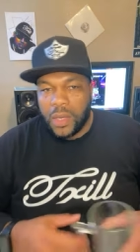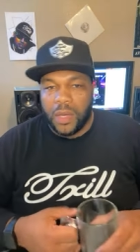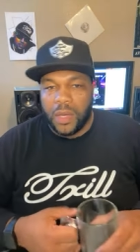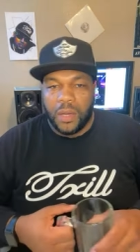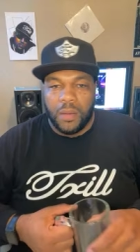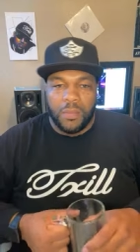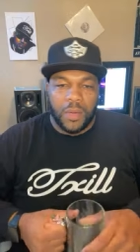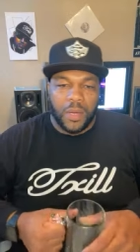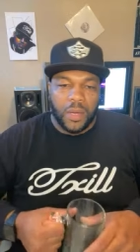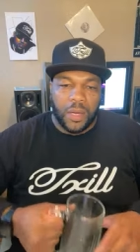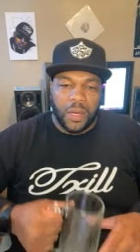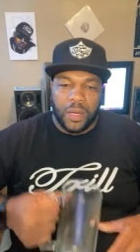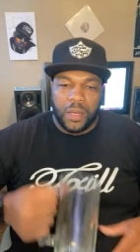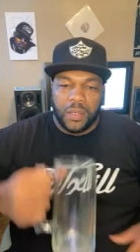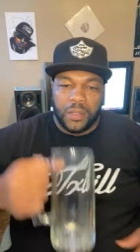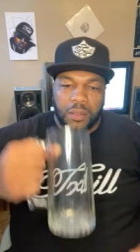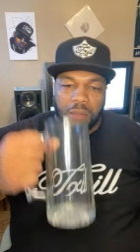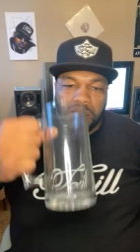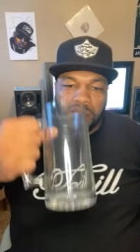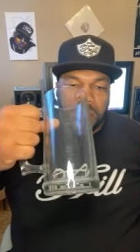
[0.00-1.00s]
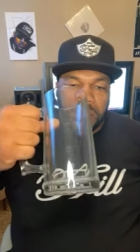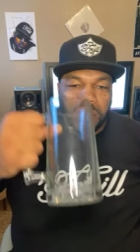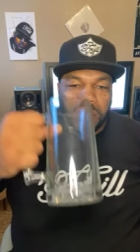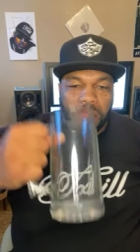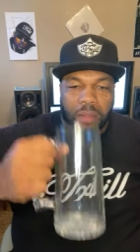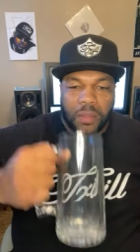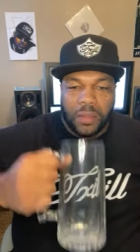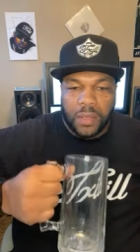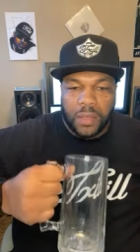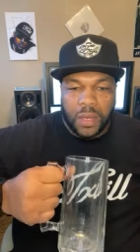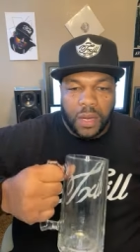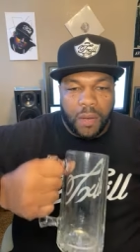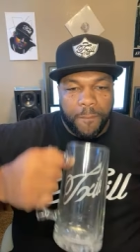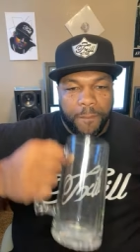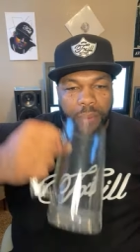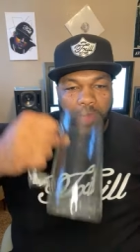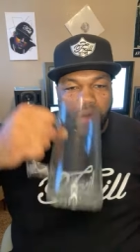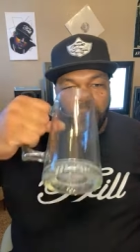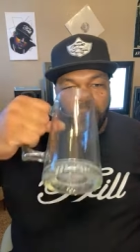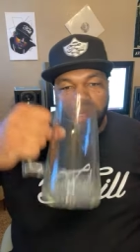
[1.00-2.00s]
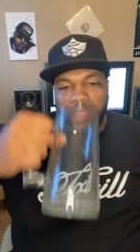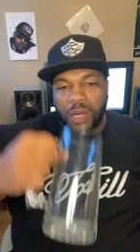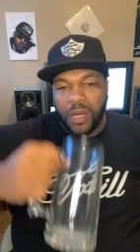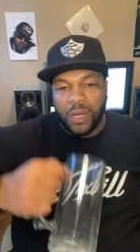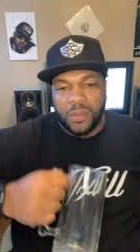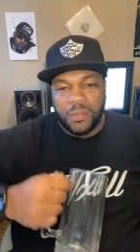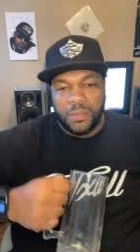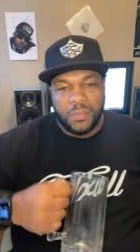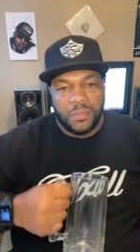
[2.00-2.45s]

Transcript: I'm, uh, I'm pulling up.